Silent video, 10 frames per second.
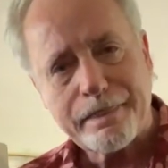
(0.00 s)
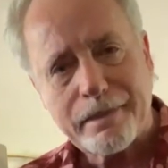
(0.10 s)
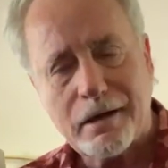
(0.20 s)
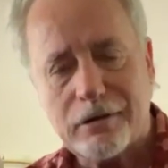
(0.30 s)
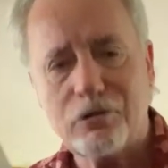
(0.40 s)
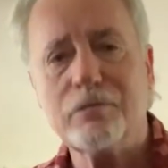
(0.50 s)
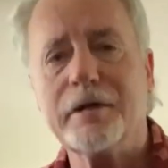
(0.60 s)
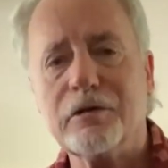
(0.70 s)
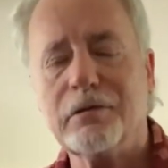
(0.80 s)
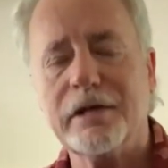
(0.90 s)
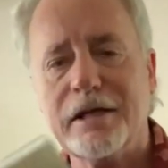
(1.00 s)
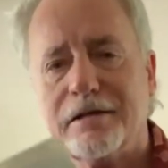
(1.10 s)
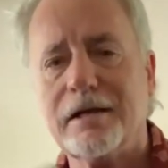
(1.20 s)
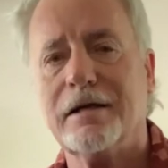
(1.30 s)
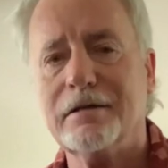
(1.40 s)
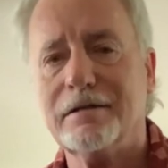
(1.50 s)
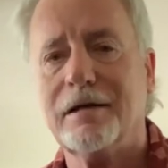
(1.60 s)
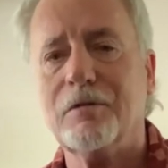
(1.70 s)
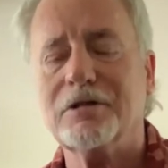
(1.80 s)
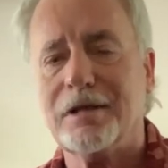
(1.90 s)
I could recreate that. I did that
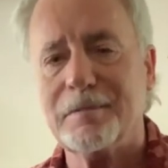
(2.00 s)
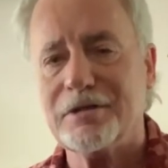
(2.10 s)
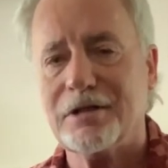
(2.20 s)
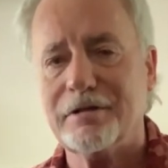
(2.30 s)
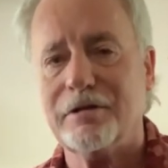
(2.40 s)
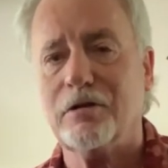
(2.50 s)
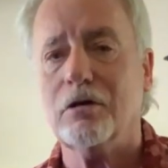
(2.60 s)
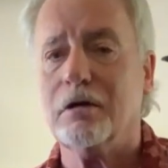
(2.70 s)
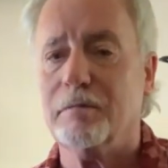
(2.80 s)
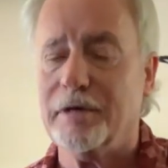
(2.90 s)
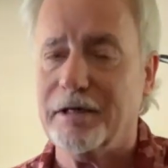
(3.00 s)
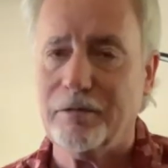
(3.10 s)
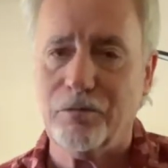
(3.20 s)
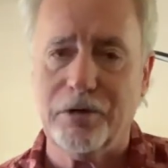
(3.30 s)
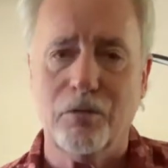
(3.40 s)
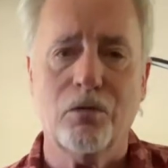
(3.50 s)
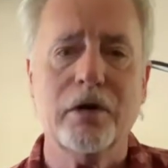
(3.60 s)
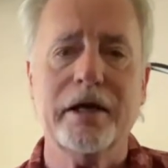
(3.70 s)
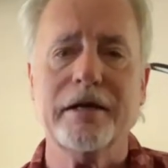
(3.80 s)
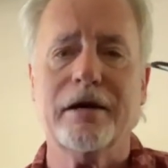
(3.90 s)
one time and set the alarm, and it went
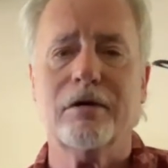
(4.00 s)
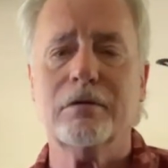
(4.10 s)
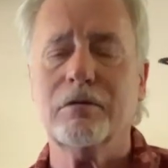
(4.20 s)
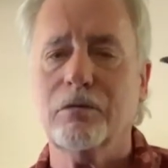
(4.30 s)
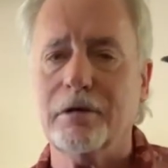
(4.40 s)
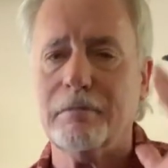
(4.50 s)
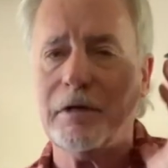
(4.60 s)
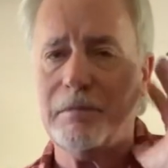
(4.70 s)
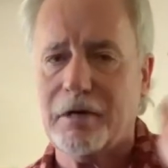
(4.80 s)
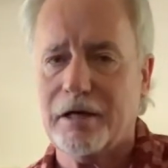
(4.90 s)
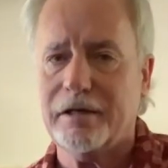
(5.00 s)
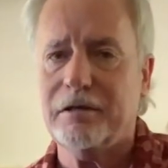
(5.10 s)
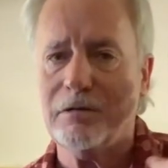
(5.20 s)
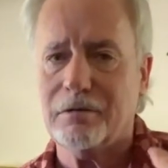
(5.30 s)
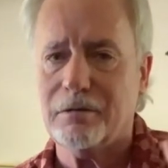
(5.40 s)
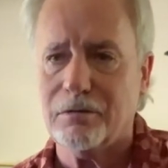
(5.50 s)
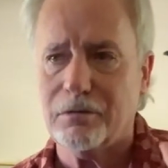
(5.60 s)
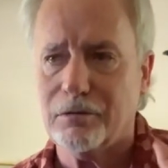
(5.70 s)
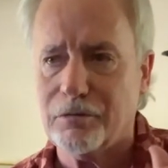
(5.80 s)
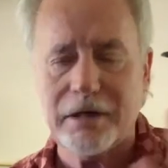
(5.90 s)
way down when
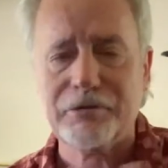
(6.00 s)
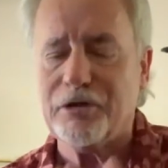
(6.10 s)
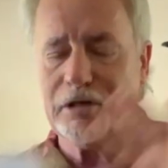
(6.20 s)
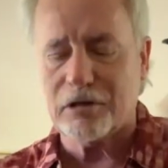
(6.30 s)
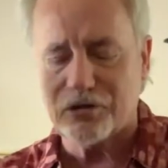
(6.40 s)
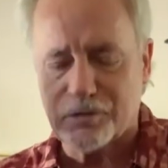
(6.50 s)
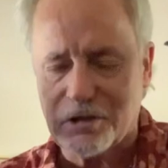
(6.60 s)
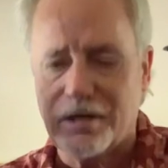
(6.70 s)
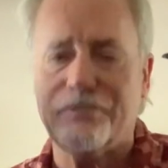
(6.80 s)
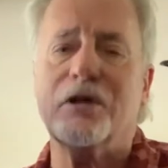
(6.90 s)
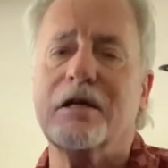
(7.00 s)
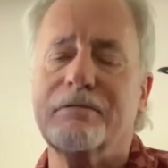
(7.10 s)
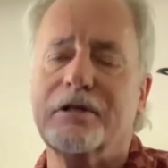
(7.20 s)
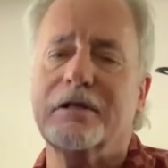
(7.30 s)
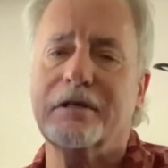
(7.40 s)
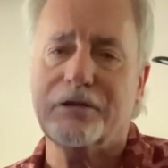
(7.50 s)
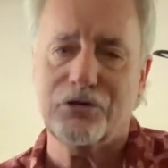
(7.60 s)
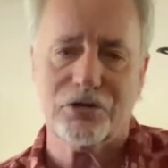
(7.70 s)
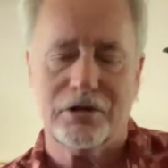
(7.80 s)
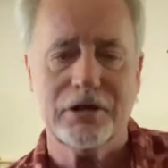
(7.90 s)
everything else was left out of it. It
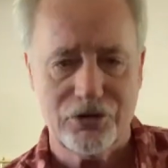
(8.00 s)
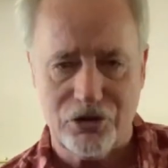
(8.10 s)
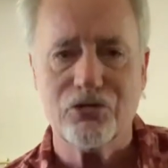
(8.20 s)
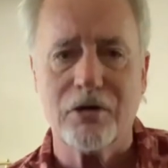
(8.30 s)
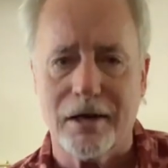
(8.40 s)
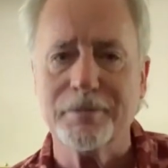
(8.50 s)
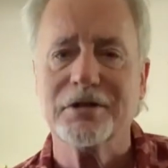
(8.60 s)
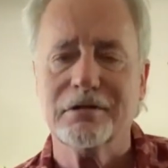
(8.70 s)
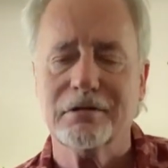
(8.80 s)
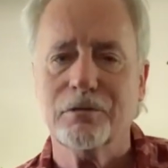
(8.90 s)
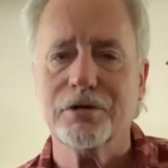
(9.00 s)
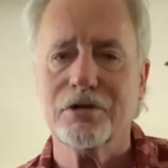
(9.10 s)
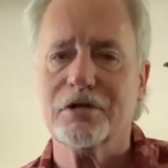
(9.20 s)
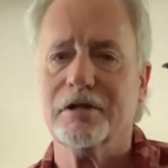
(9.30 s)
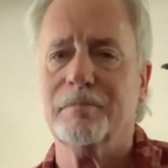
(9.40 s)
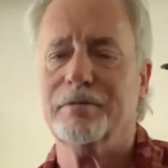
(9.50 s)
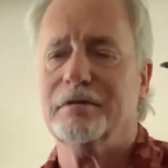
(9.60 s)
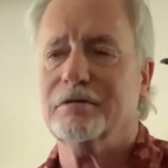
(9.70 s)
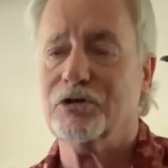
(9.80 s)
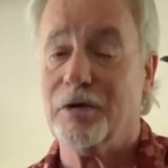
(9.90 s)
just drops when you sleep.
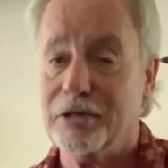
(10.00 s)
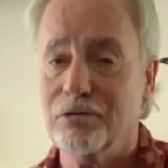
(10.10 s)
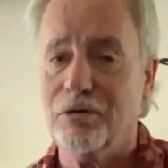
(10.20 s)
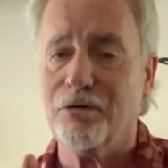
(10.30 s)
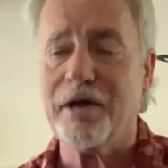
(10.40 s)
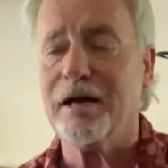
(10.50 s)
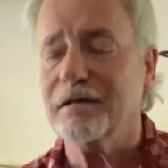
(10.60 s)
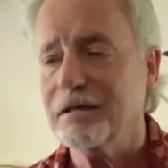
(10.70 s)
So I do know that.